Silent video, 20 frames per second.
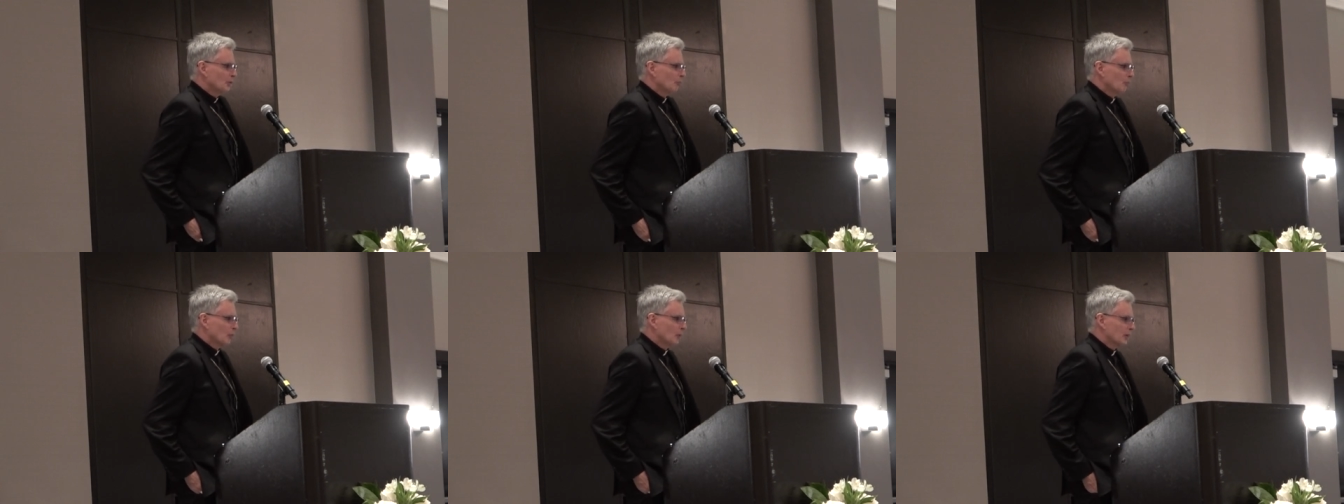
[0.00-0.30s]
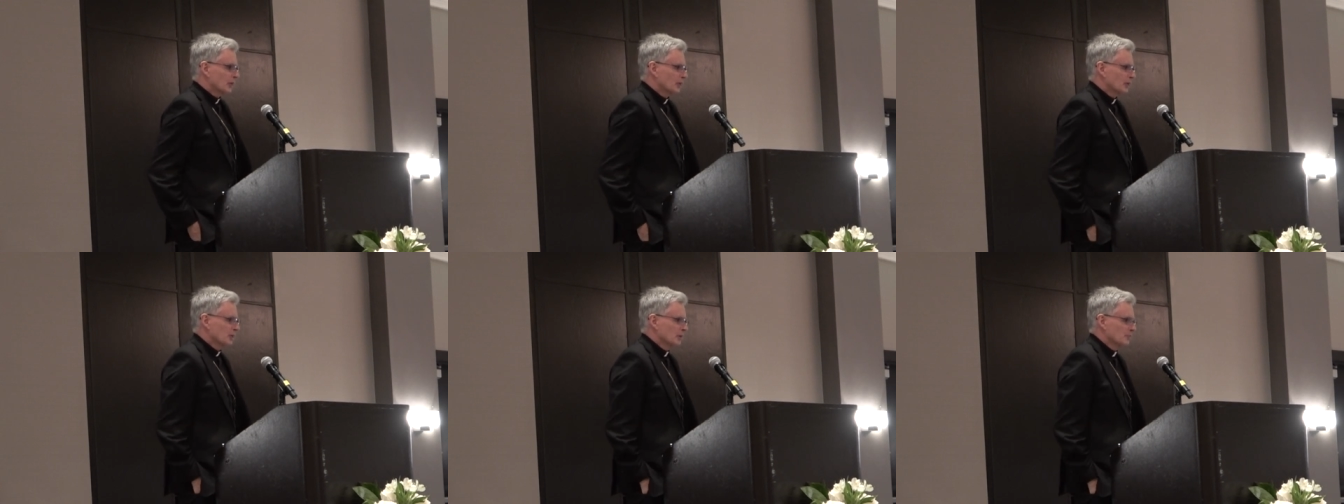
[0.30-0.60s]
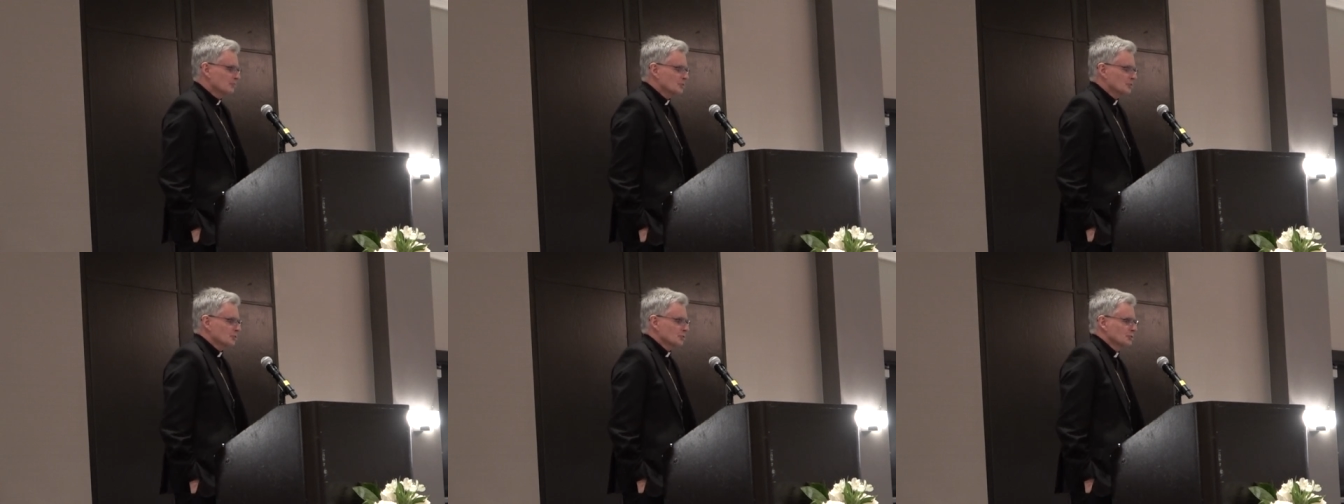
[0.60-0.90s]
when it
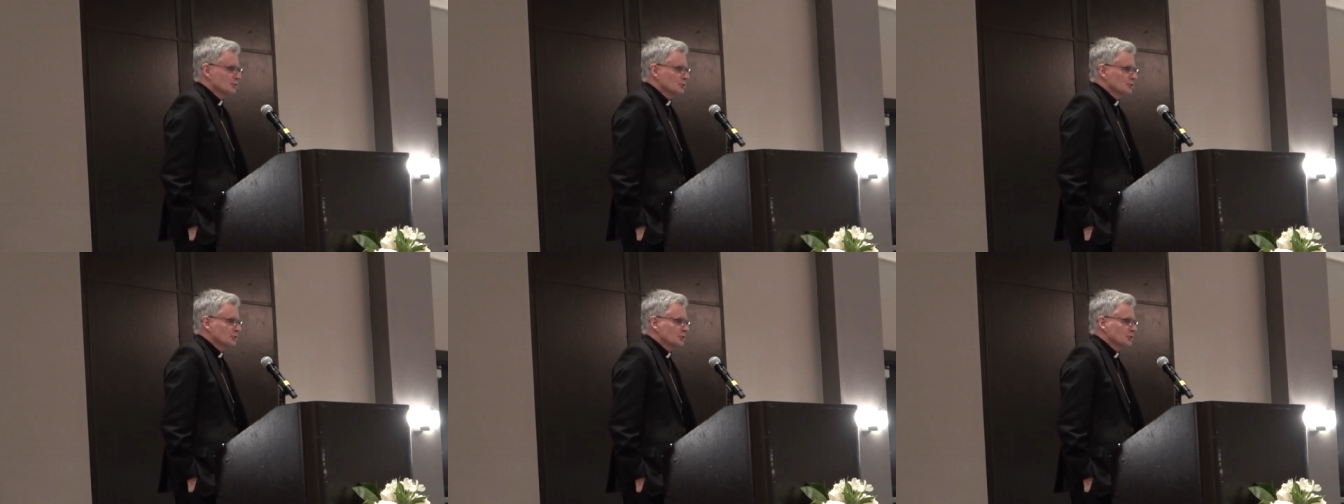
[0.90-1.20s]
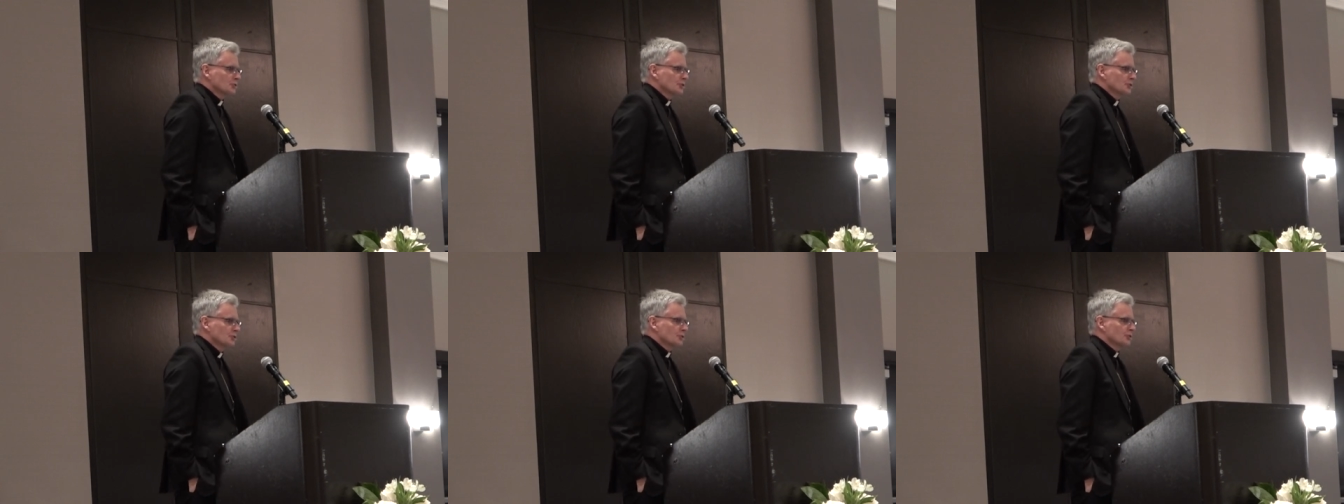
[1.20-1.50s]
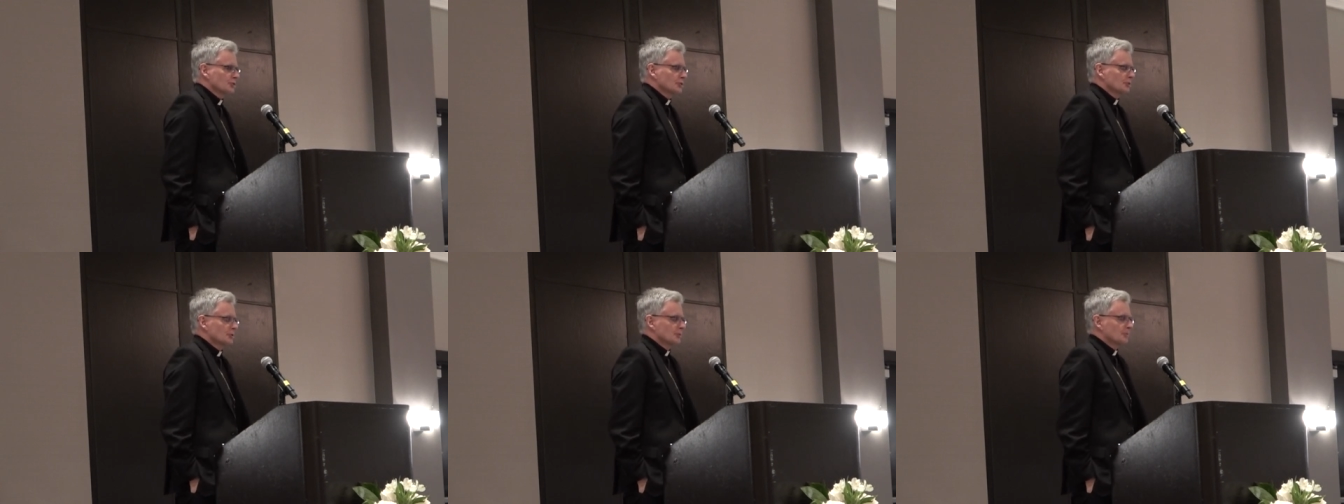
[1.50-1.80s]
comes to the
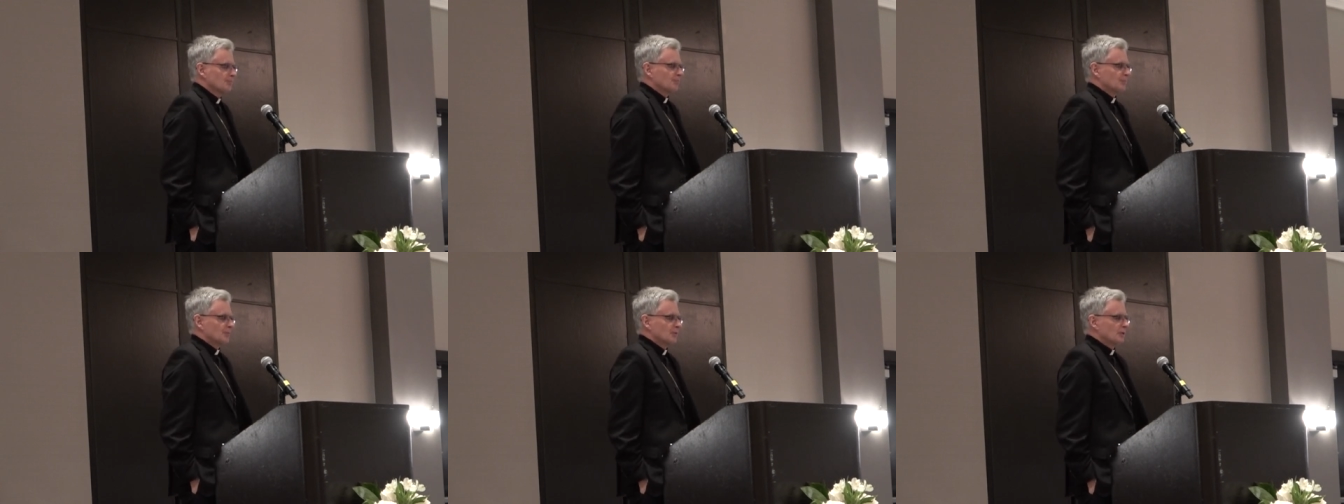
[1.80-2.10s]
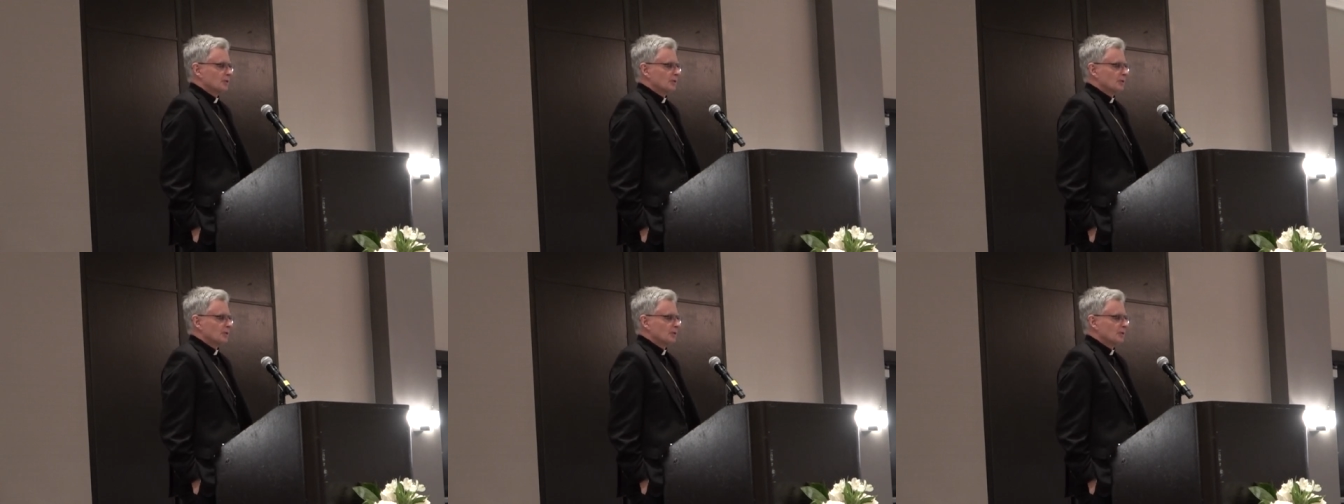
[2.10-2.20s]
teaching